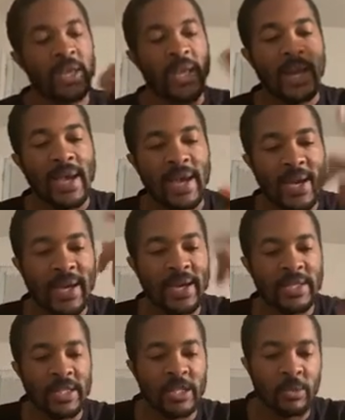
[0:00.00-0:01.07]
I has
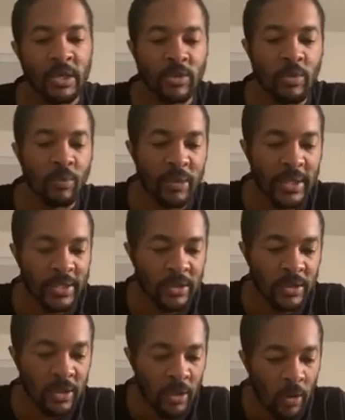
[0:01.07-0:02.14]
a special place
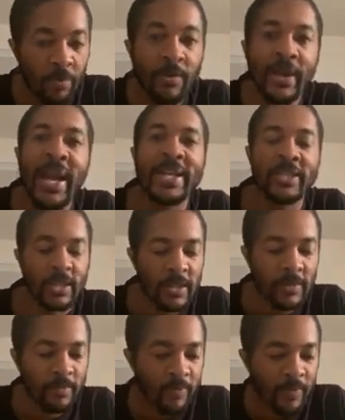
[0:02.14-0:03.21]
to go for catching
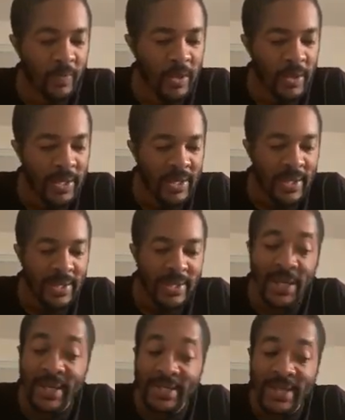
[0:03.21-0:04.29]
them.
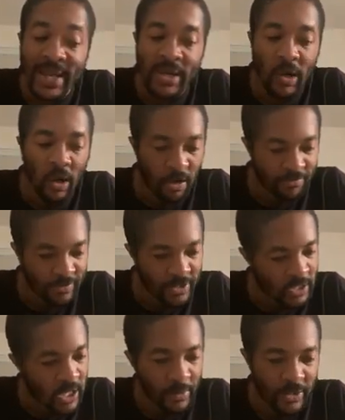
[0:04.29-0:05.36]
They is not often
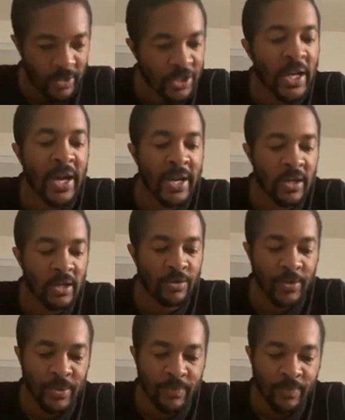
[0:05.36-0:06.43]
coming to giant
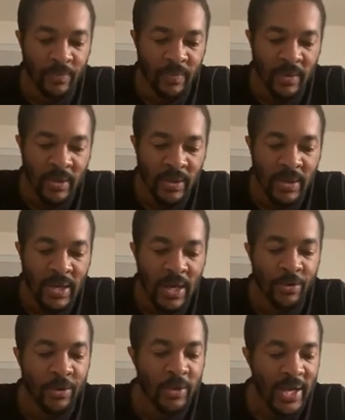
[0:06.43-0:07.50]
country. How
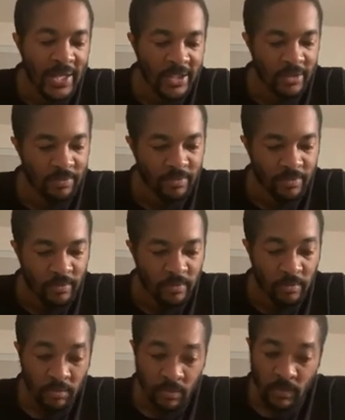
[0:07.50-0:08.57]
do you catch them?
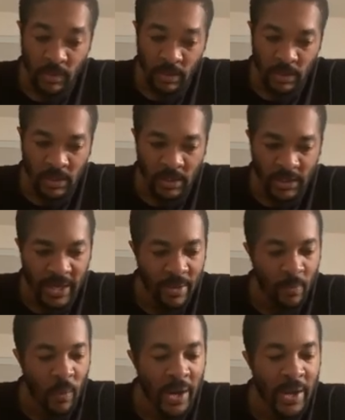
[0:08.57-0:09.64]
The same
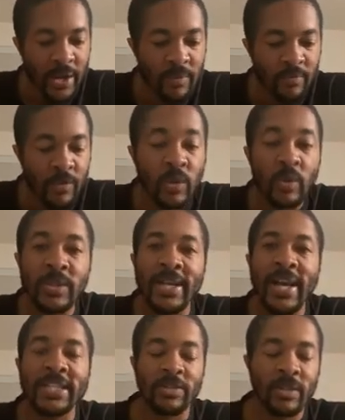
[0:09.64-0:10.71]
way you is
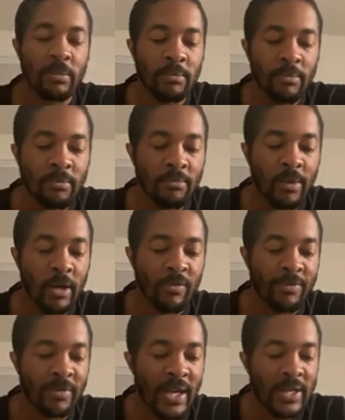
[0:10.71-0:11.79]
catching buttery
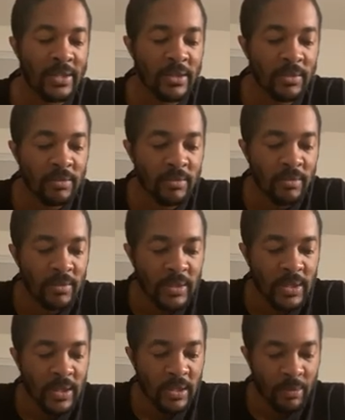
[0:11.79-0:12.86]
flies,
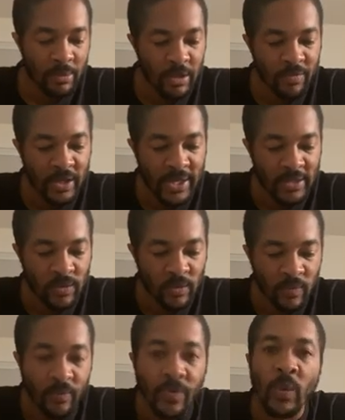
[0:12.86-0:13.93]
the BFG answered,
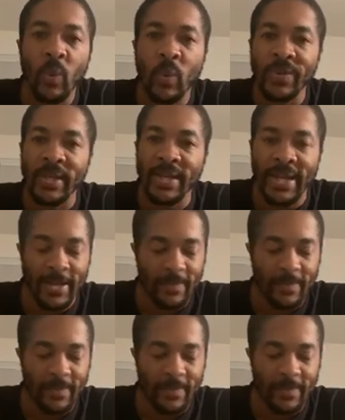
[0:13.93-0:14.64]
with a net.